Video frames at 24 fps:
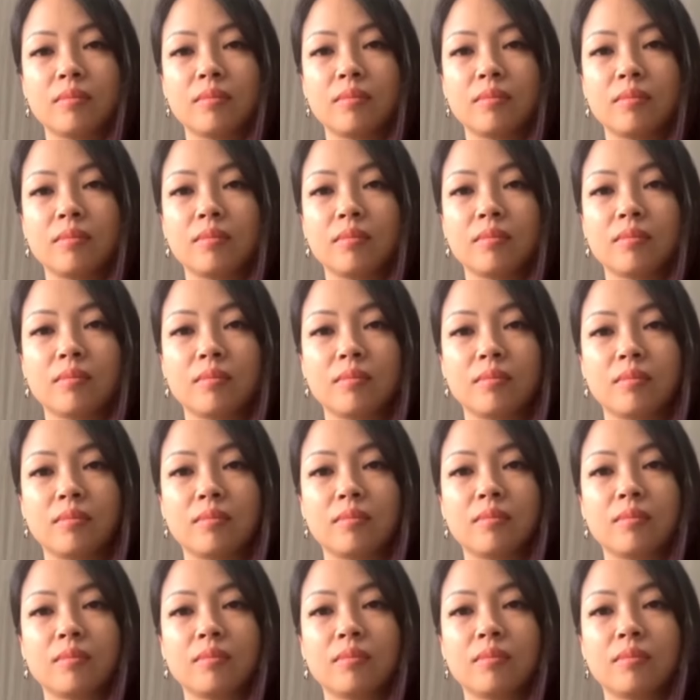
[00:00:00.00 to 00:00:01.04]

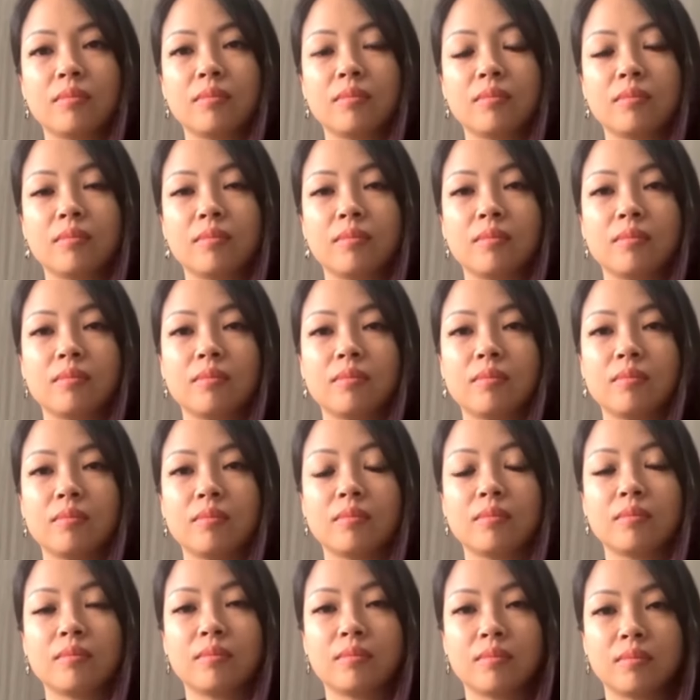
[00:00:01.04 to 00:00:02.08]

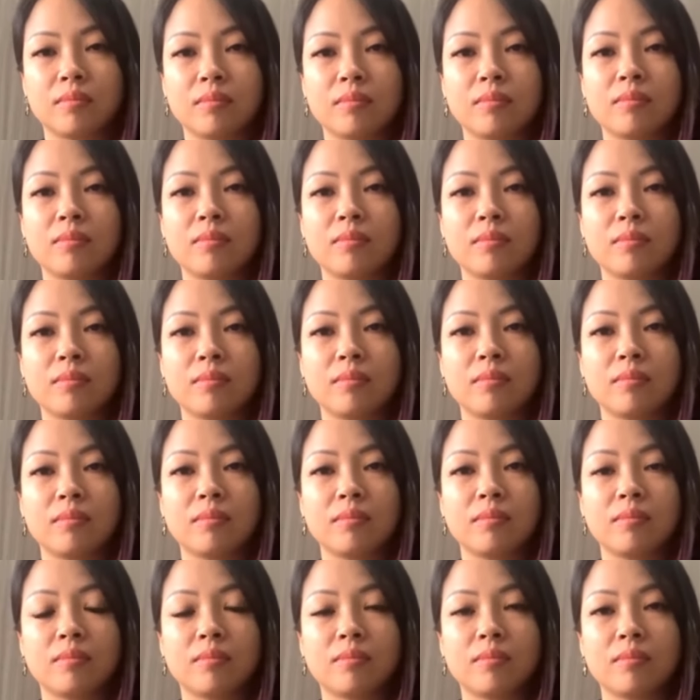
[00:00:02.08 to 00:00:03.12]

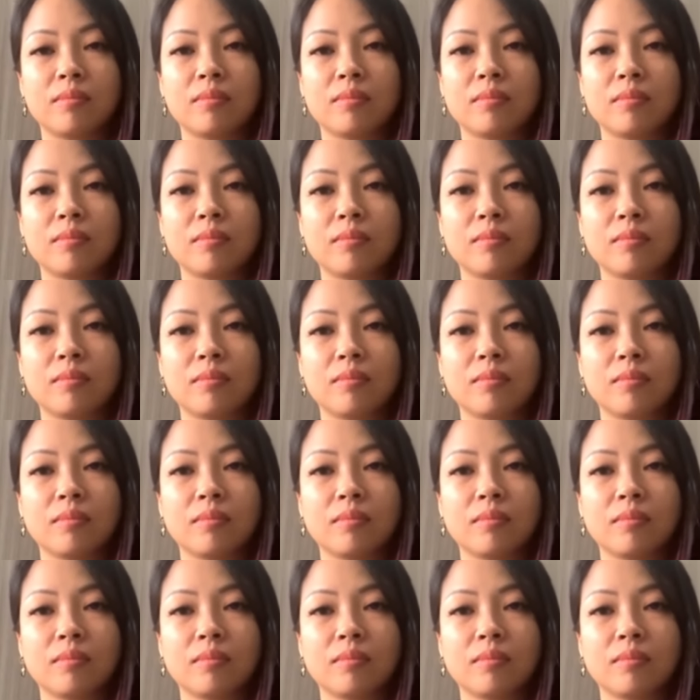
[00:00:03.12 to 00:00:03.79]
(silent)